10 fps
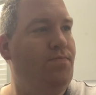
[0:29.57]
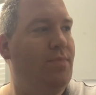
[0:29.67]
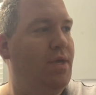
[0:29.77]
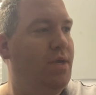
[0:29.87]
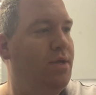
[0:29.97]

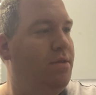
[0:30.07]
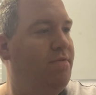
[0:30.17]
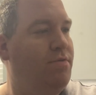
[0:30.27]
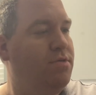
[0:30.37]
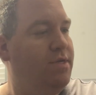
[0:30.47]
And the
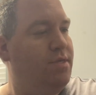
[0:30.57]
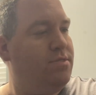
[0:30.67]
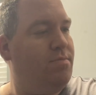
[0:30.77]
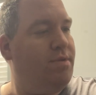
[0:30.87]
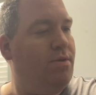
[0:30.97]
first thing I
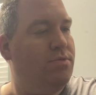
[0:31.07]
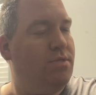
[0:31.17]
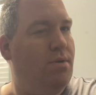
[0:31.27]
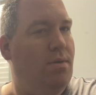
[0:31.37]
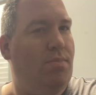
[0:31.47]
stopped at was
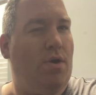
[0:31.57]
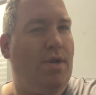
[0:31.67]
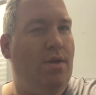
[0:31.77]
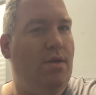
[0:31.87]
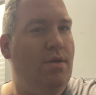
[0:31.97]
a
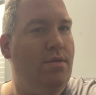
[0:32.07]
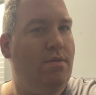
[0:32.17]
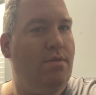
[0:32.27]
bargain hunt.